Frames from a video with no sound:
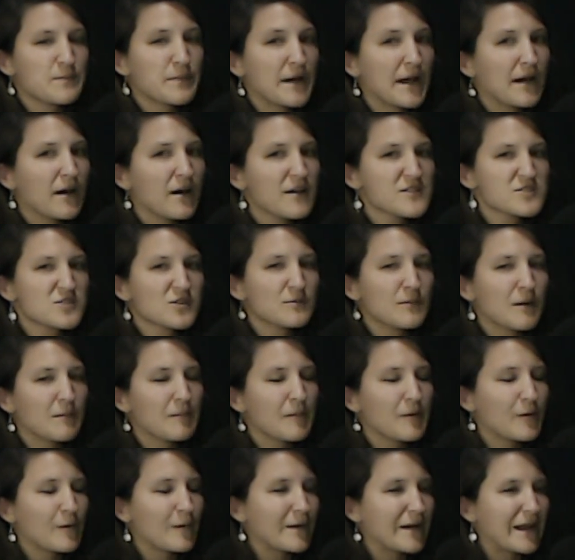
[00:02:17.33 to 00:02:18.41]
But I also
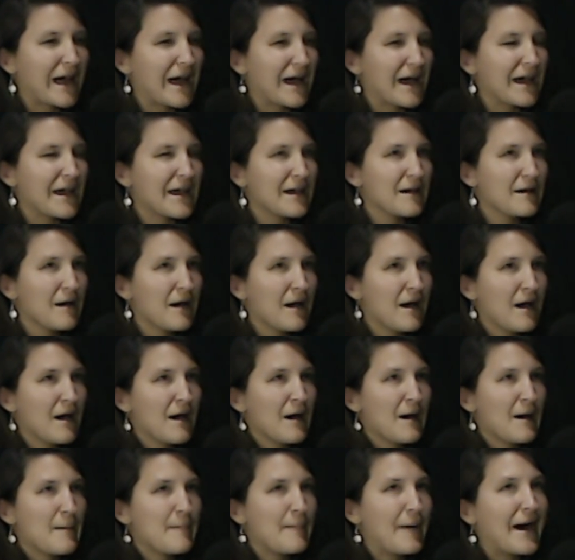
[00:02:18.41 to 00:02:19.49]
remember
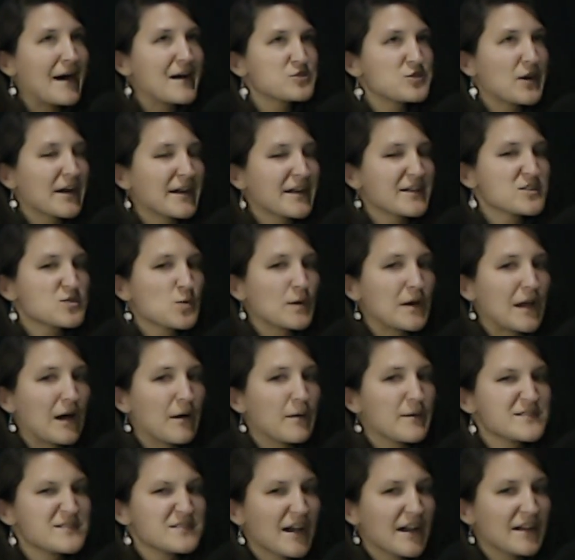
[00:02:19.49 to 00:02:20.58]
backtracking to when I
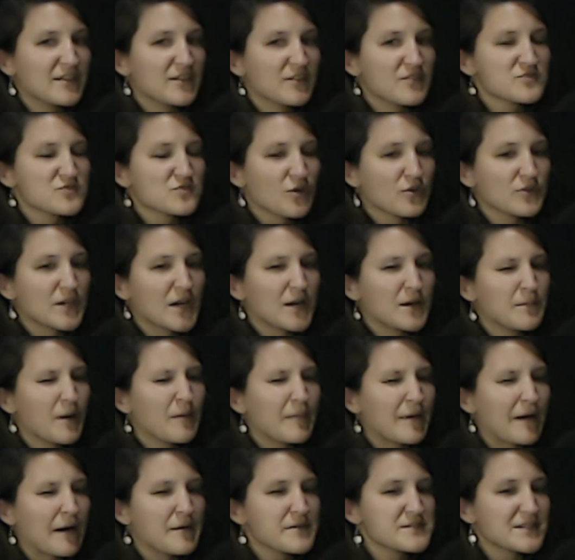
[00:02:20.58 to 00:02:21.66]
was 9 years old, I
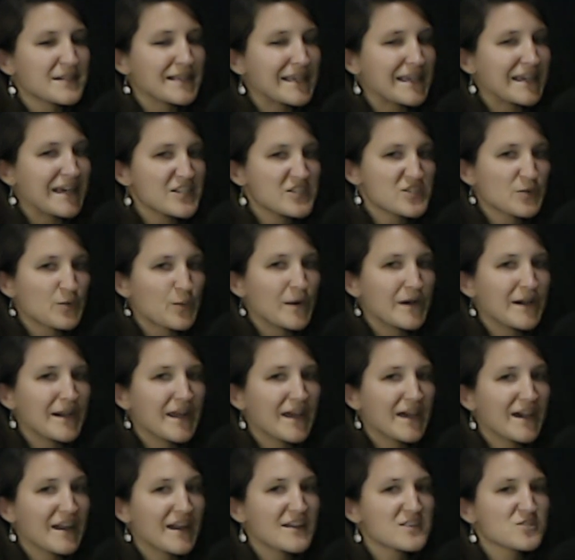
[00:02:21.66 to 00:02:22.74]
remember I was in the kitchen one
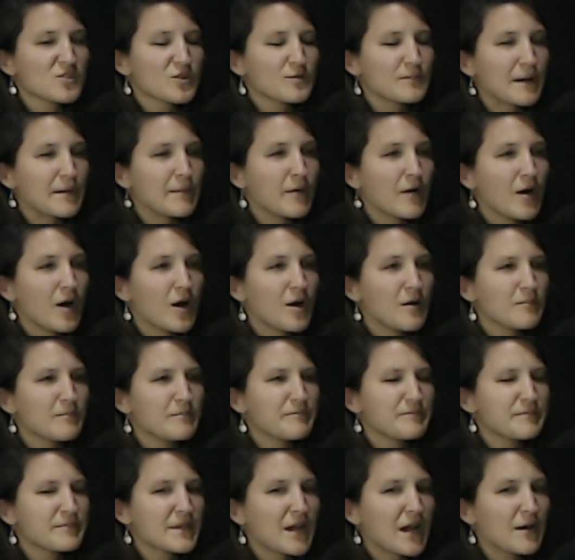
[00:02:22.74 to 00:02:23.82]
day, and I told my mom,
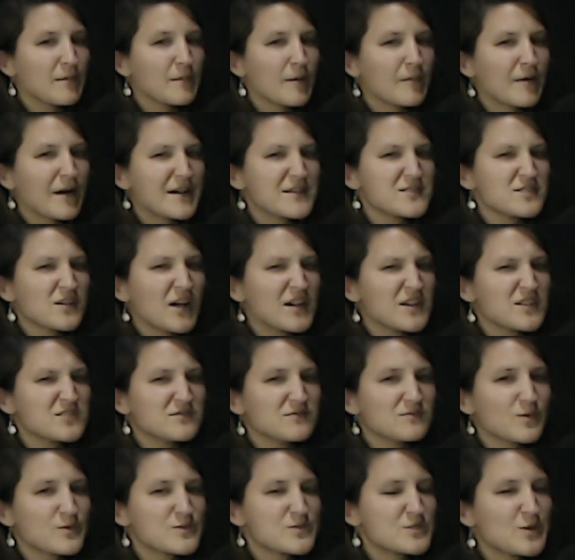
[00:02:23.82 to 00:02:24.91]
I remember I
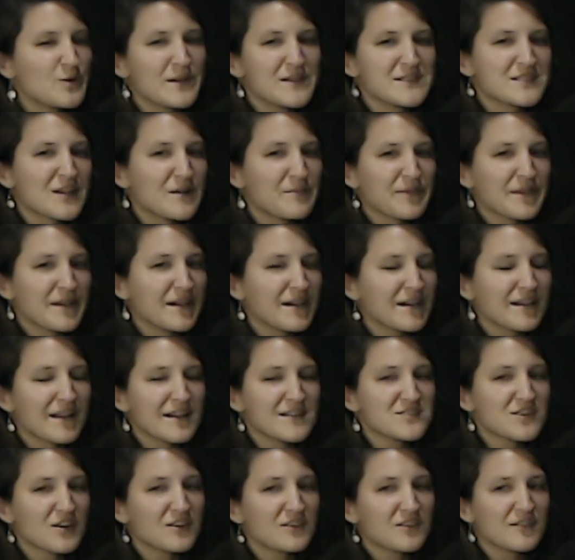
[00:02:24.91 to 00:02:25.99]
was doing something, and I
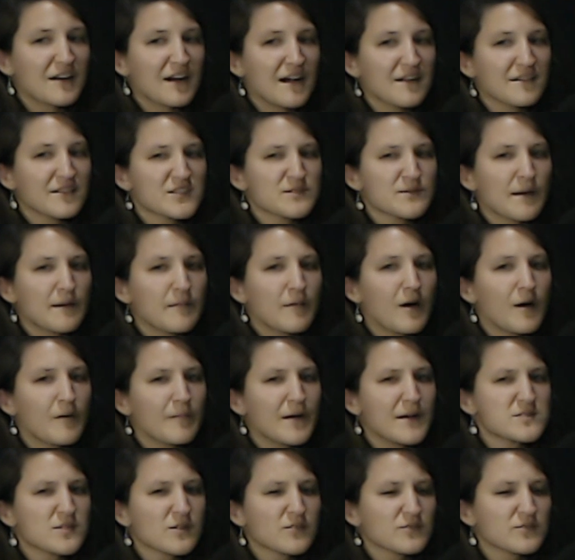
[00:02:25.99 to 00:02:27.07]
turned around to my mom, and
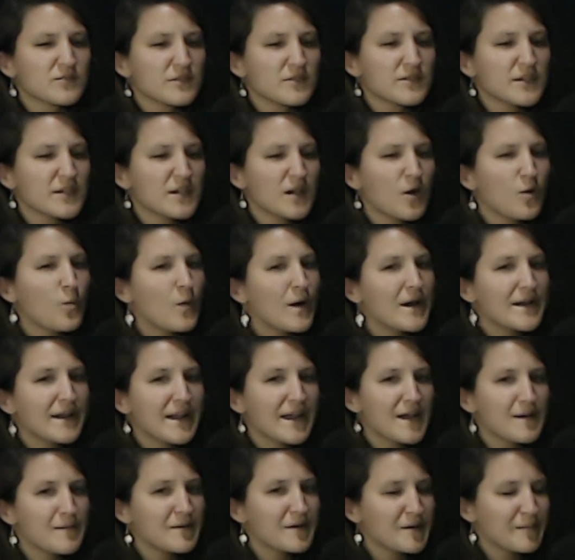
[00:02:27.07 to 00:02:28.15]
I told her, one
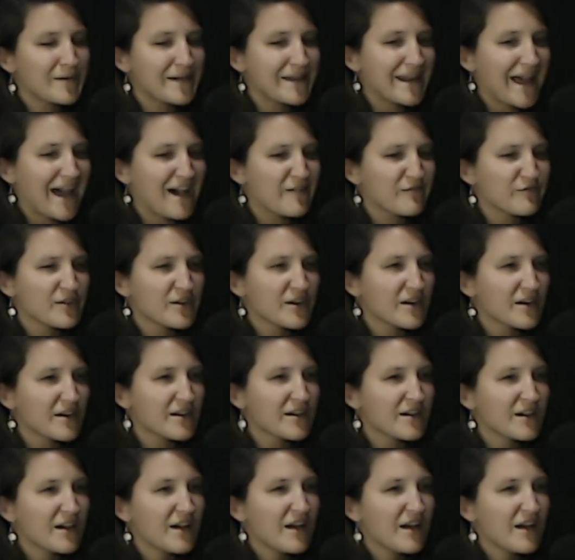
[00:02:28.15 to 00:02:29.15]
day I'm going to be in Africa.